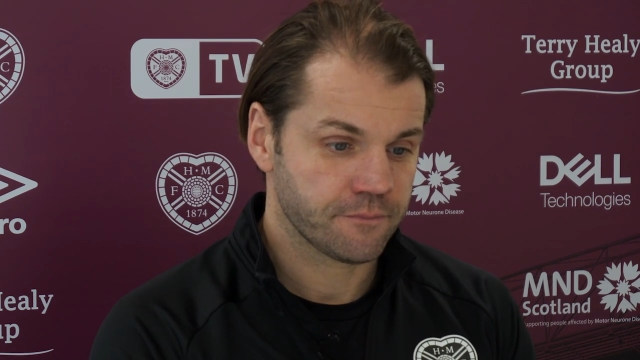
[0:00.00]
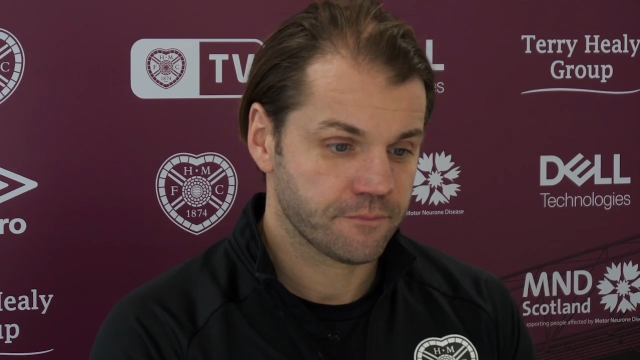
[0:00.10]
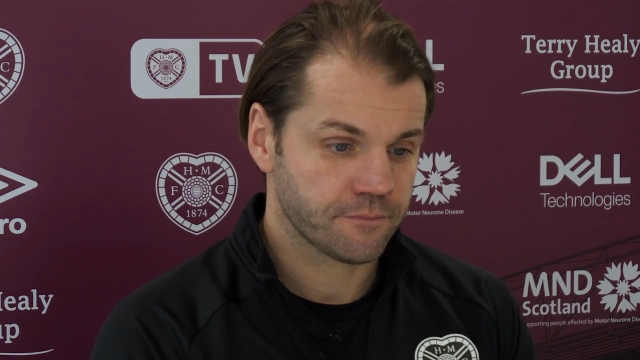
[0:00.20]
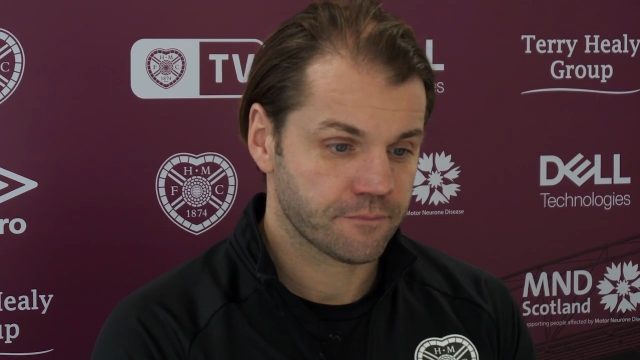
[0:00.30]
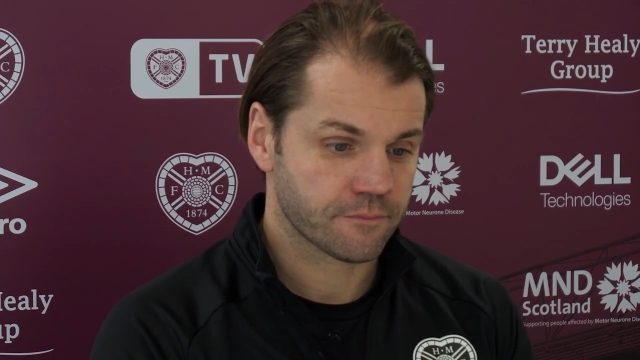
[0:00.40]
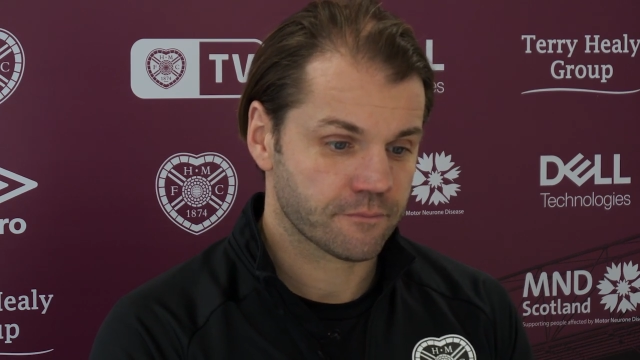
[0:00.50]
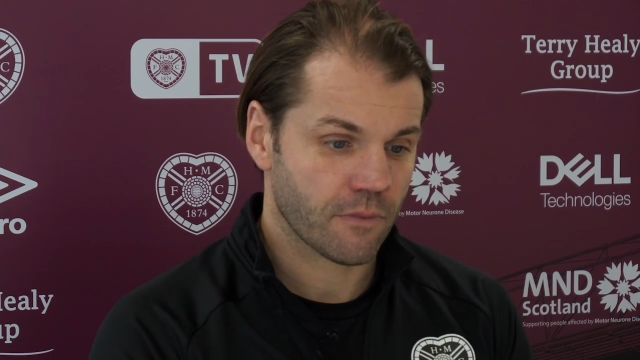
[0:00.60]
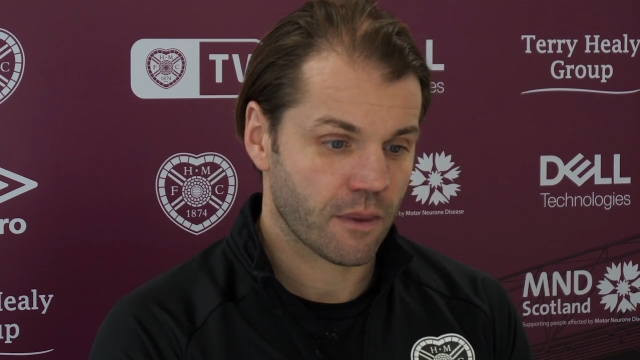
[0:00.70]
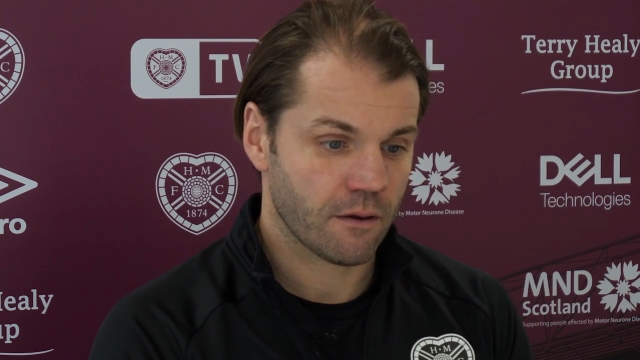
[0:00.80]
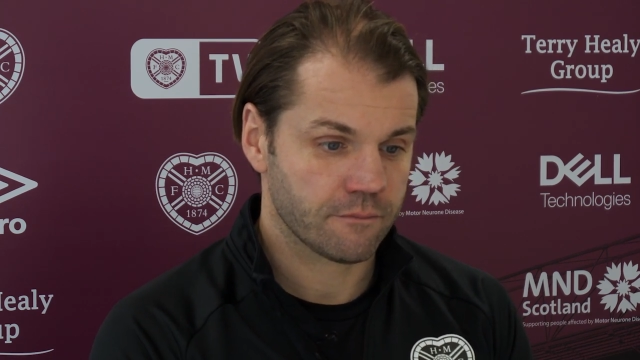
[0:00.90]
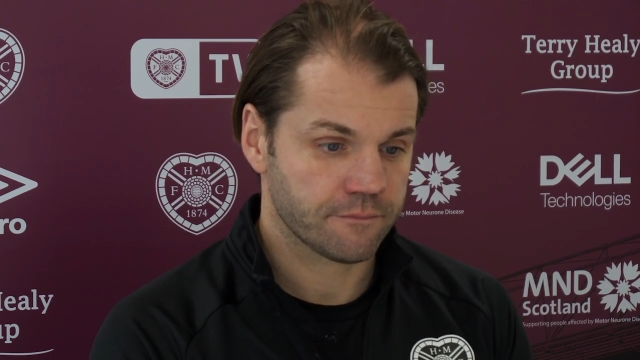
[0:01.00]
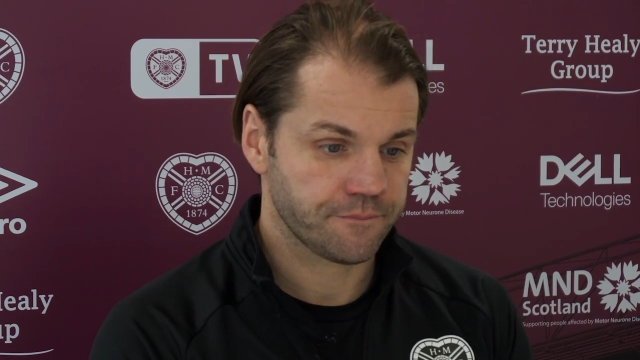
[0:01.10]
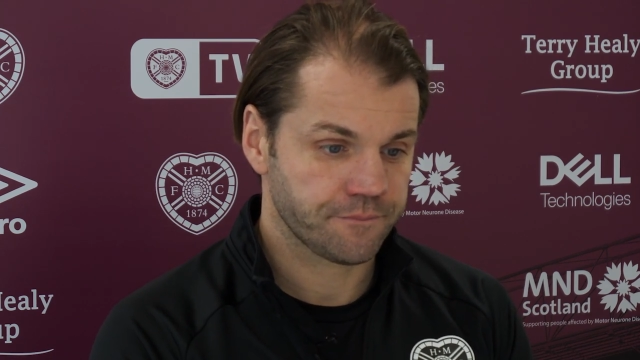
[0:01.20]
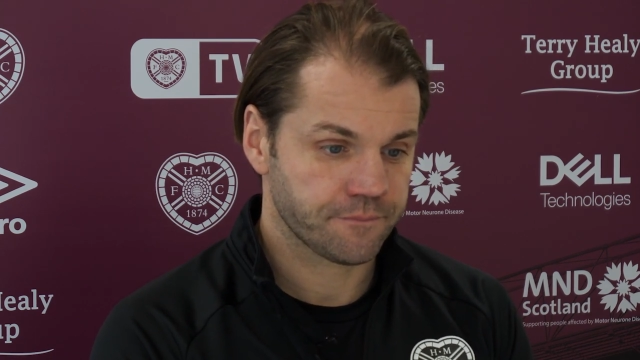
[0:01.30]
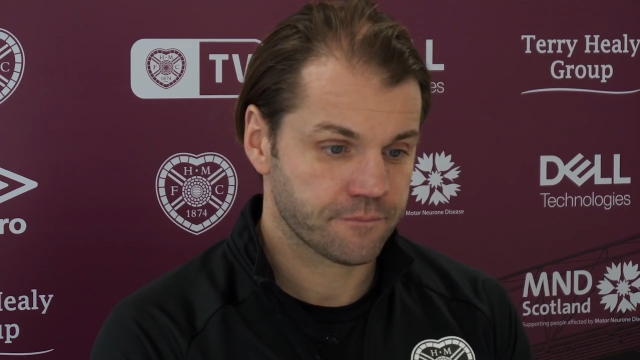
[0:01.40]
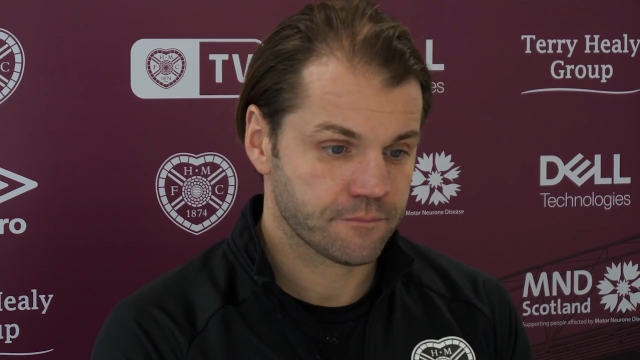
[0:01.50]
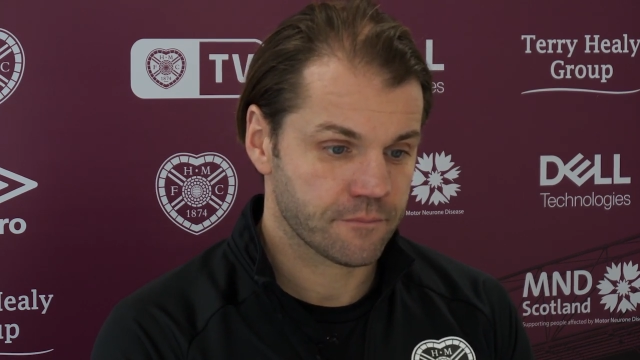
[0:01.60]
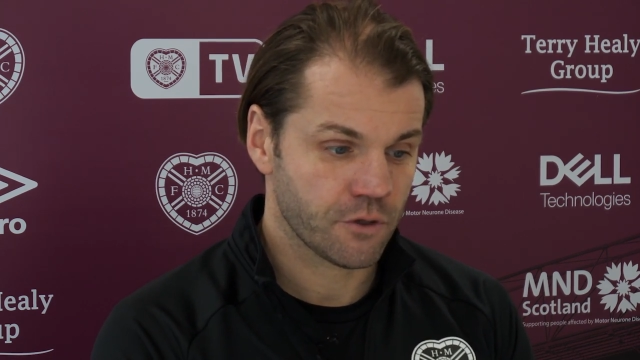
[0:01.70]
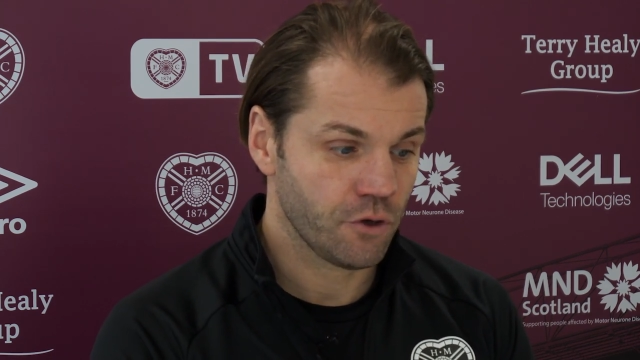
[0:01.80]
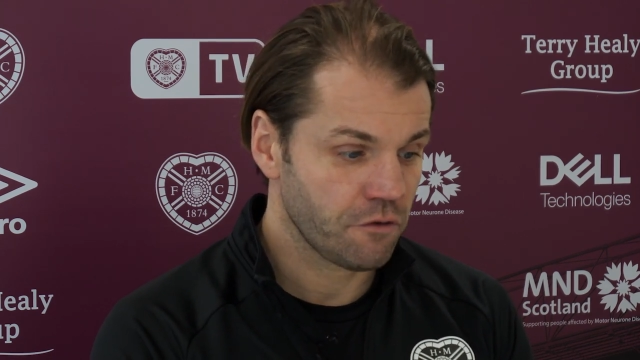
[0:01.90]
How's your squad looking for the
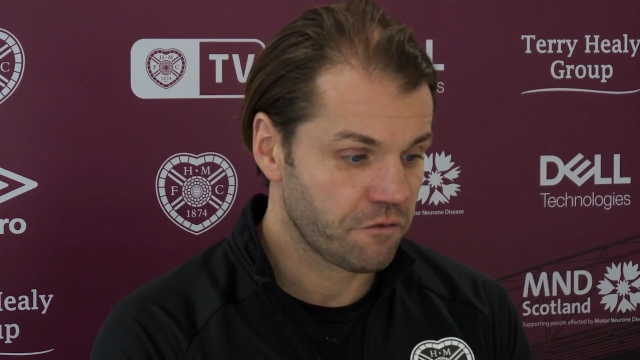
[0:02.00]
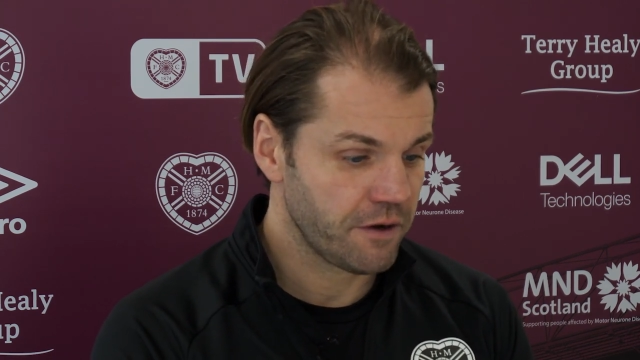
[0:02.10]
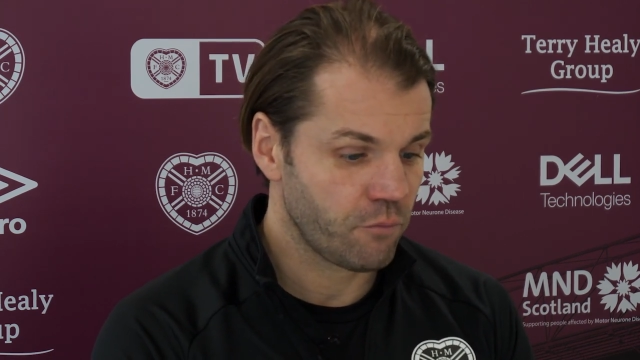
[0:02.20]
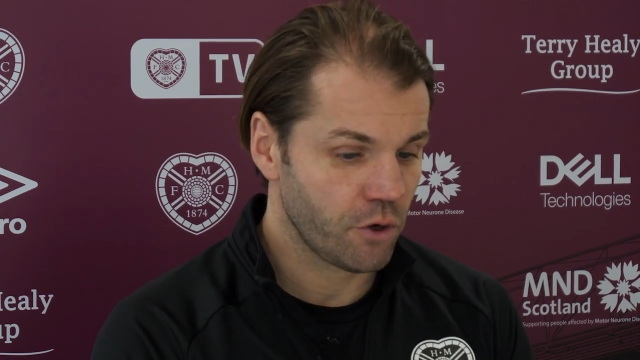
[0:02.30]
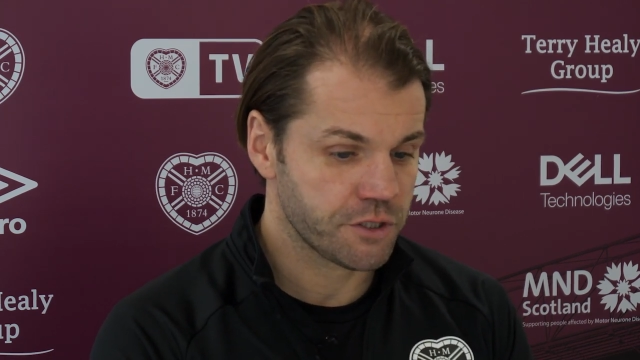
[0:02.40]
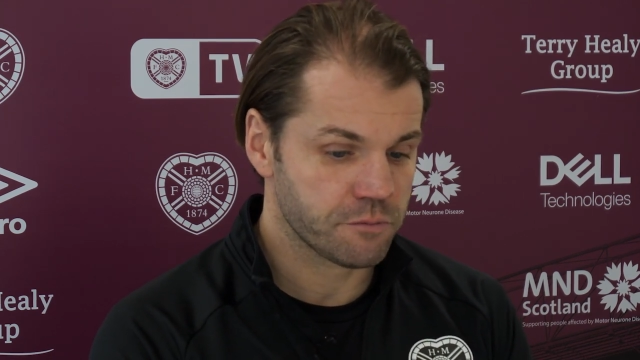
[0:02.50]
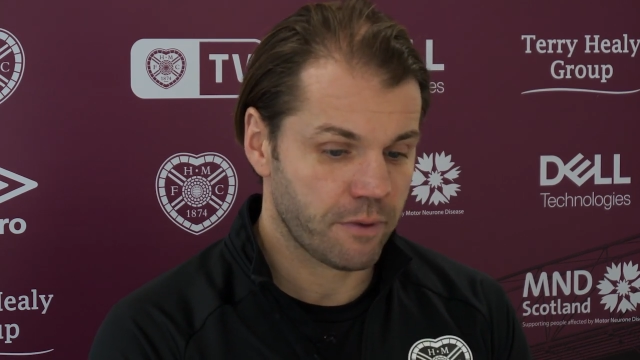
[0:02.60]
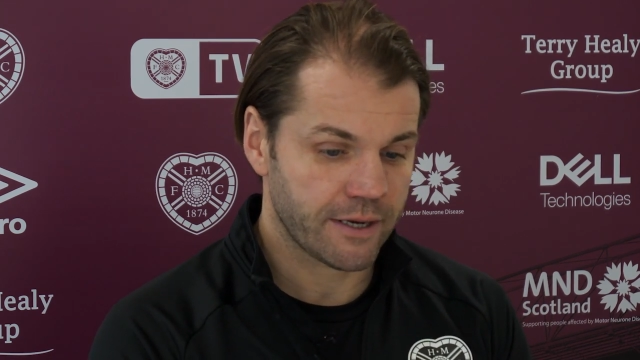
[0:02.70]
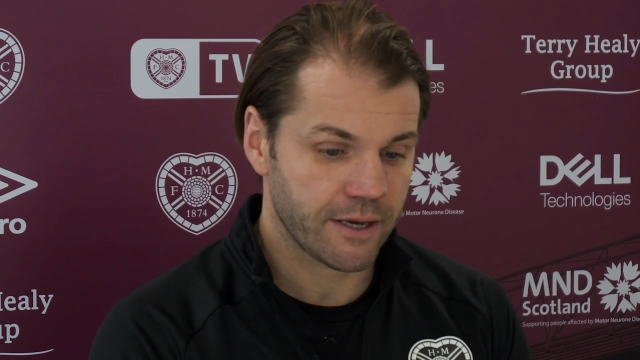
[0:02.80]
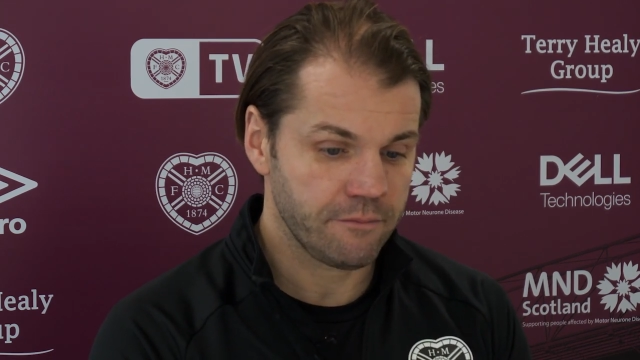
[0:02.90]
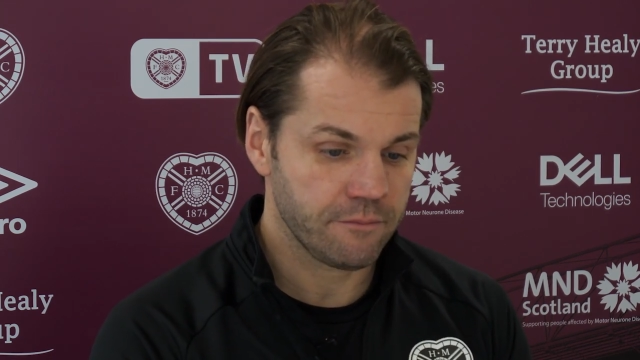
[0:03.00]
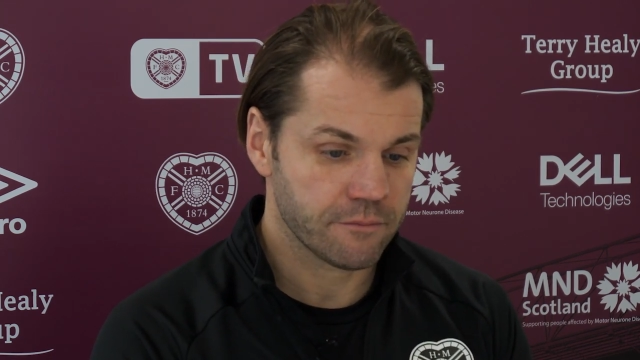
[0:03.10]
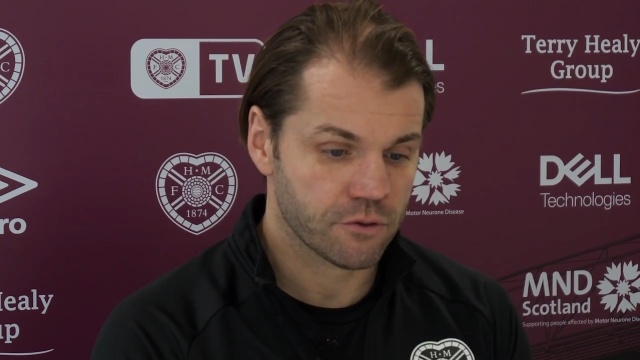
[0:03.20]
weekend? Good, the fine Boyce is back in,